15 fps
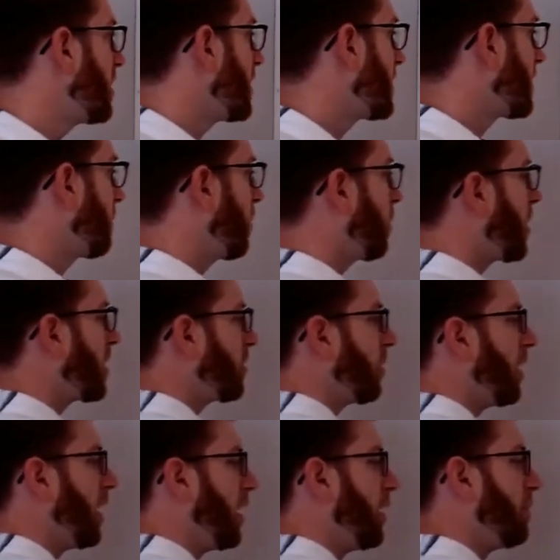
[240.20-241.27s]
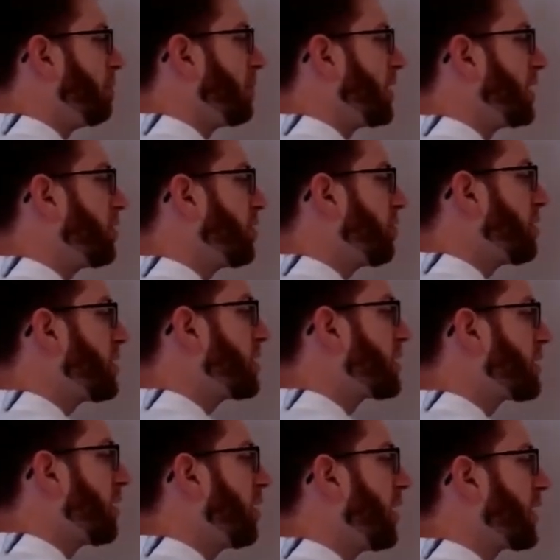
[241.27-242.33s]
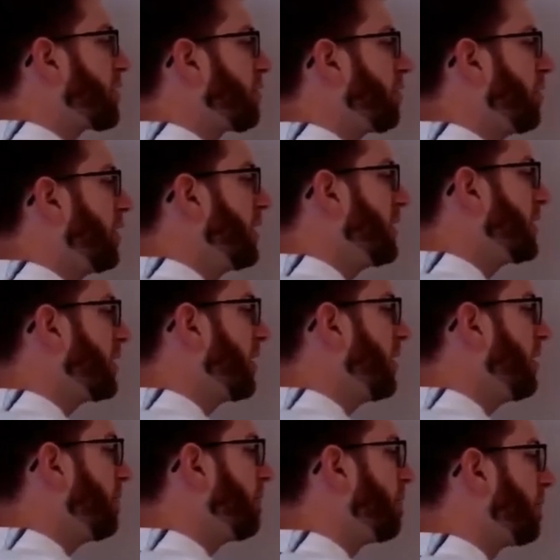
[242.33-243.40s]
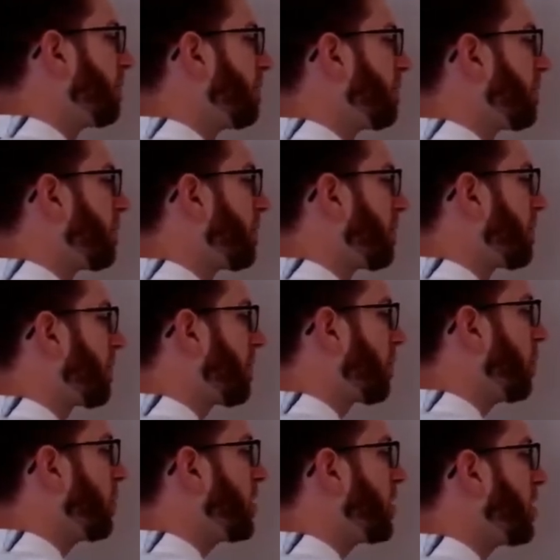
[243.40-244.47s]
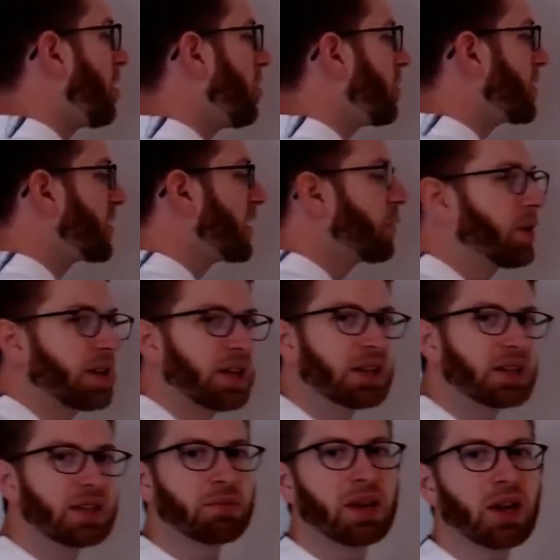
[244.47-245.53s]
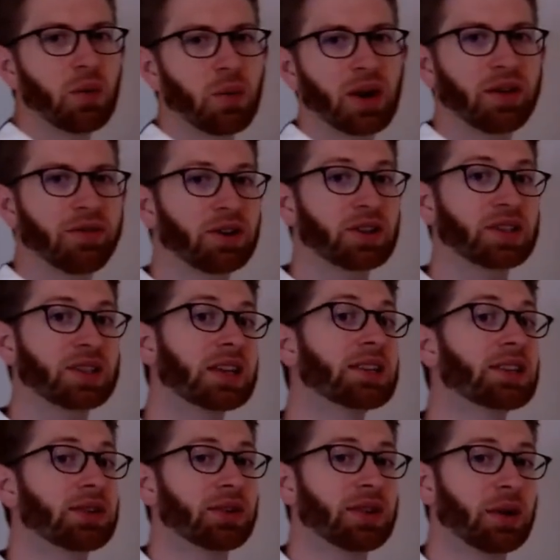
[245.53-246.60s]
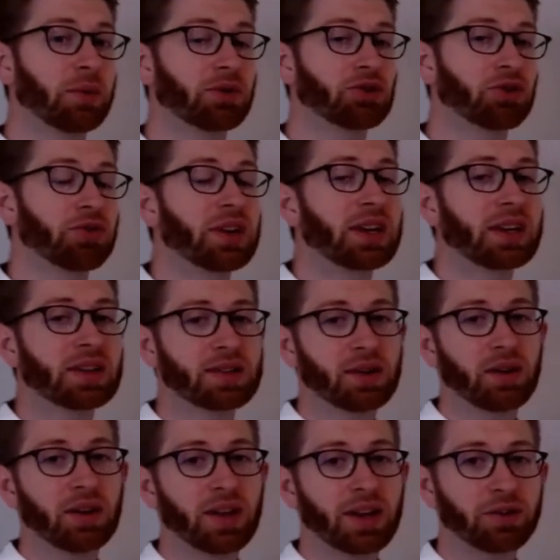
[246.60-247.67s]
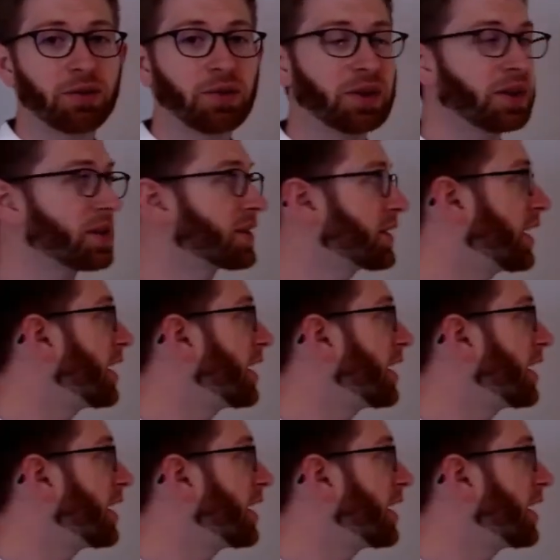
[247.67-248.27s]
If we want to increase electrophilicity, what we know is that we need to make whatever center that we're treating as our electrophilic site,